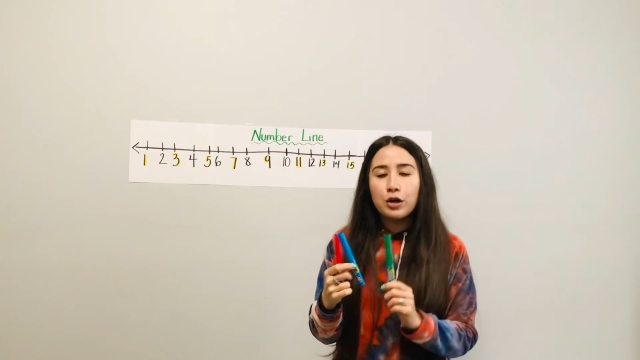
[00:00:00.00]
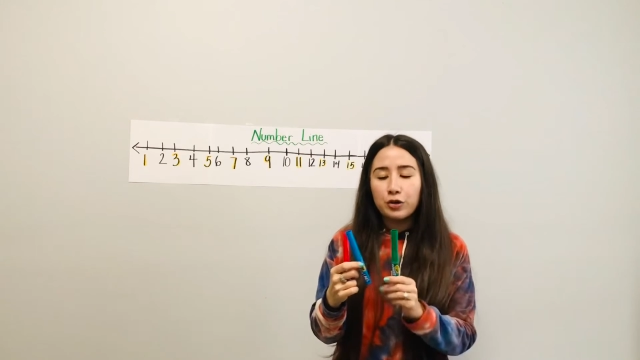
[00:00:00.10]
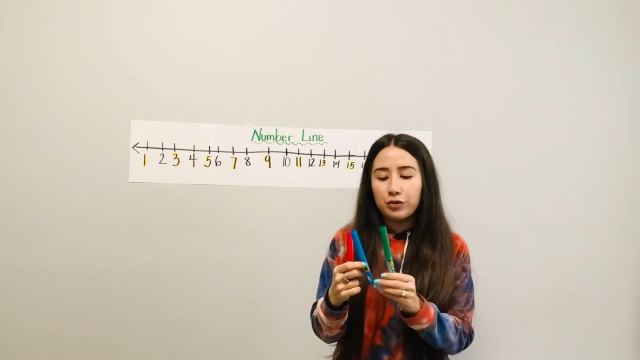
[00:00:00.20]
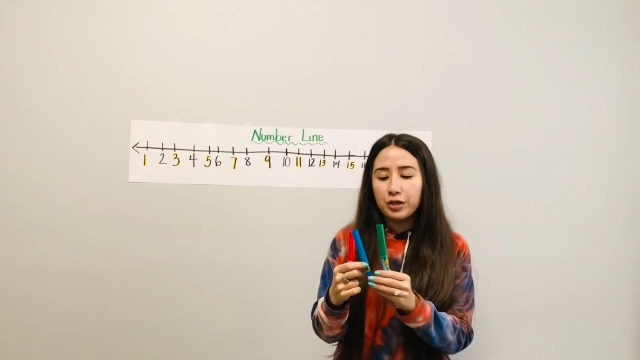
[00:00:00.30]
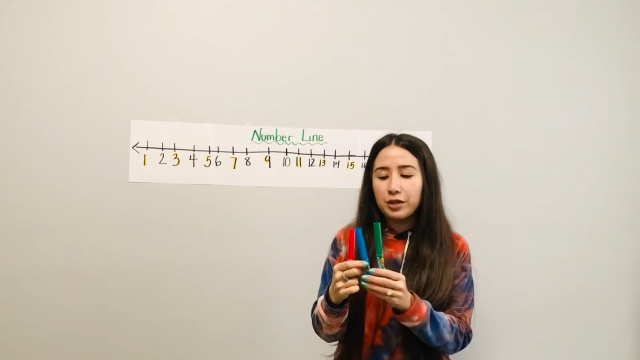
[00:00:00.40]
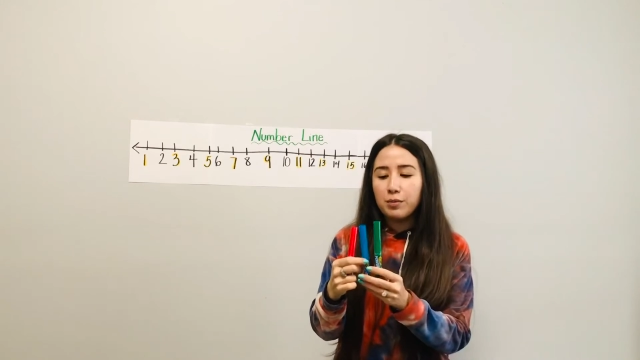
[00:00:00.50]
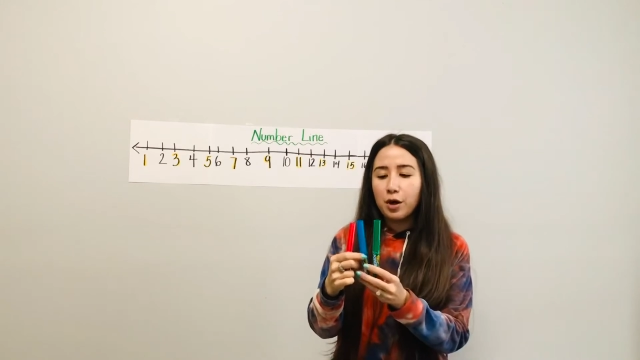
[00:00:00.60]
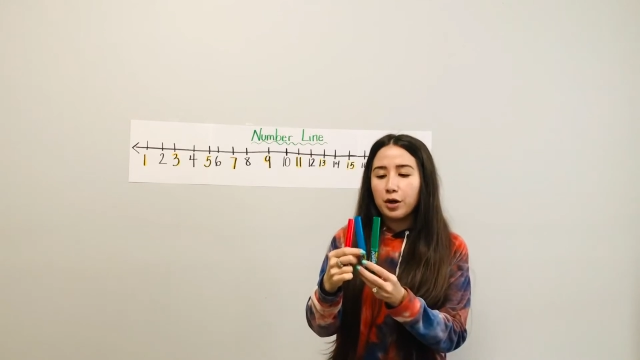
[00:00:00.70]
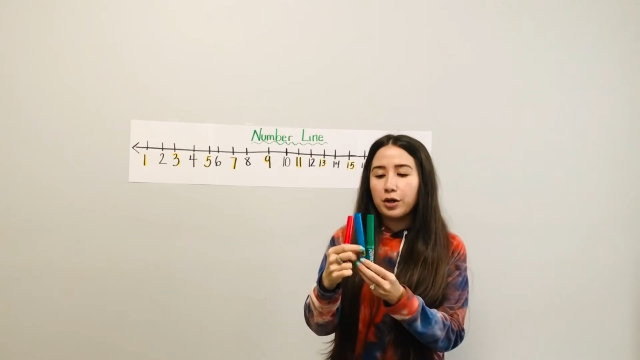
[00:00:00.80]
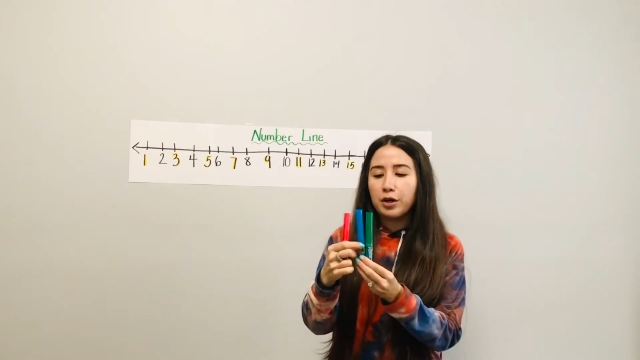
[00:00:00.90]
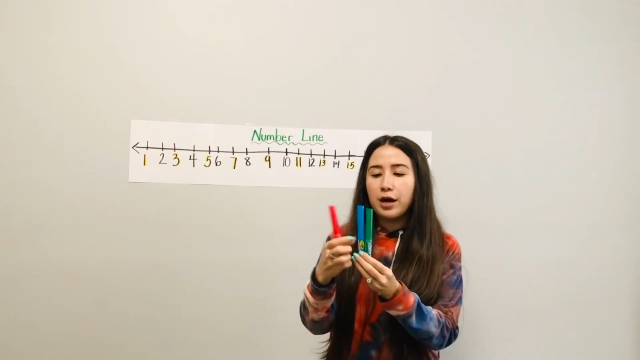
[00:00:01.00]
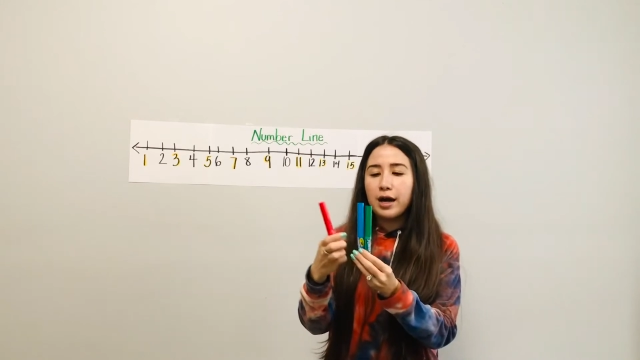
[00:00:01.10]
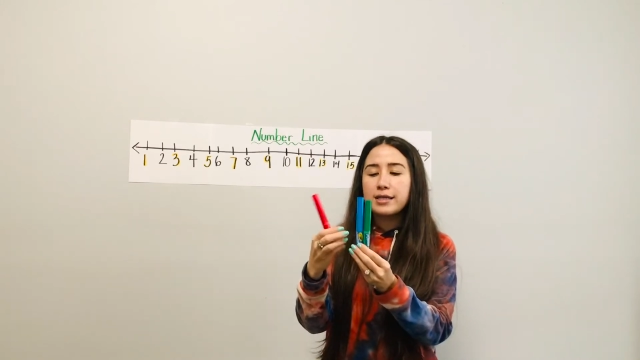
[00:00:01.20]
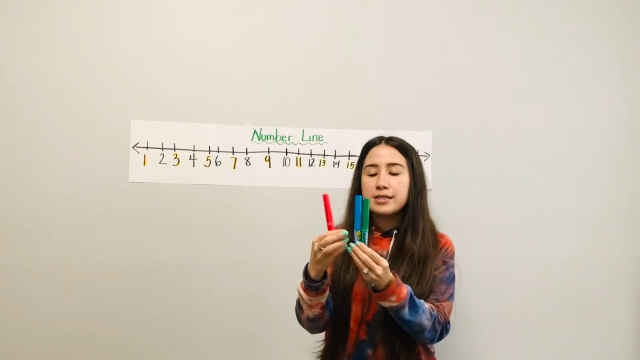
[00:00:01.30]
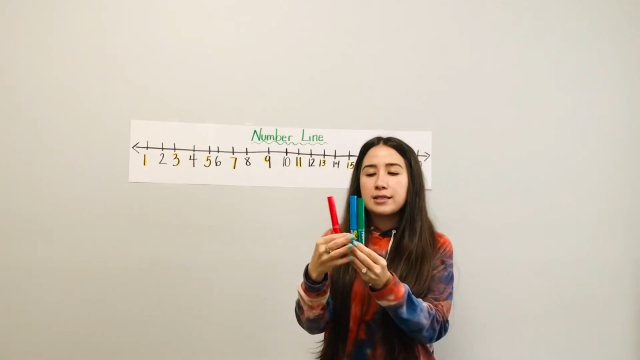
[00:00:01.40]
green marker.
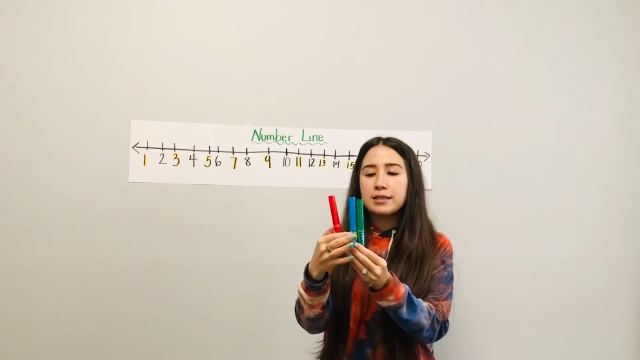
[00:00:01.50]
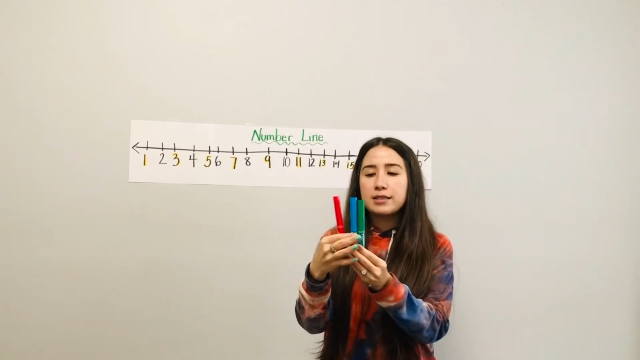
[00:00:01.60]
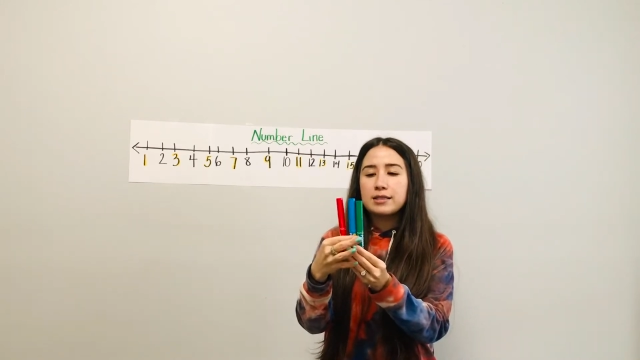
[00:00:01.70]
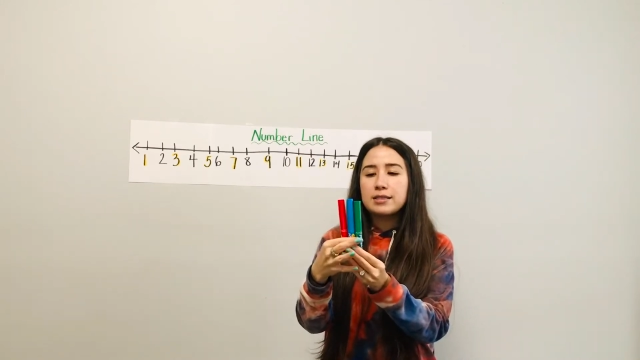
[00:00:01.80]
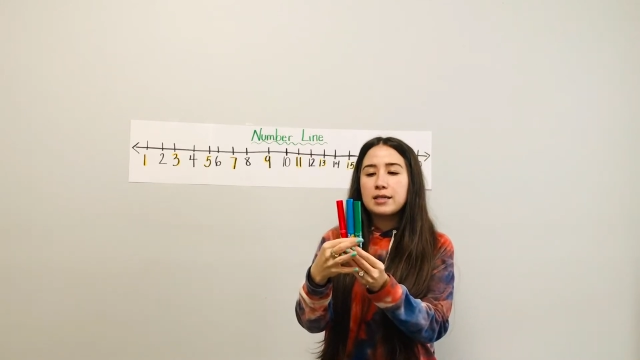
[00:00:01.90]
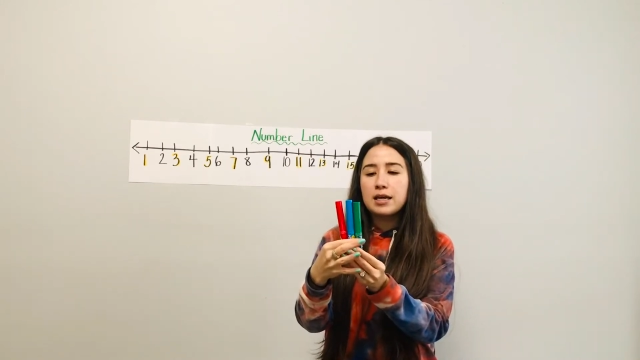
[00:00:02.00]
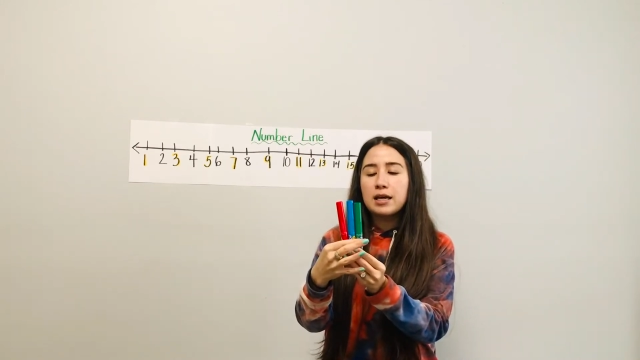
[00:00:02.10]
Excellent.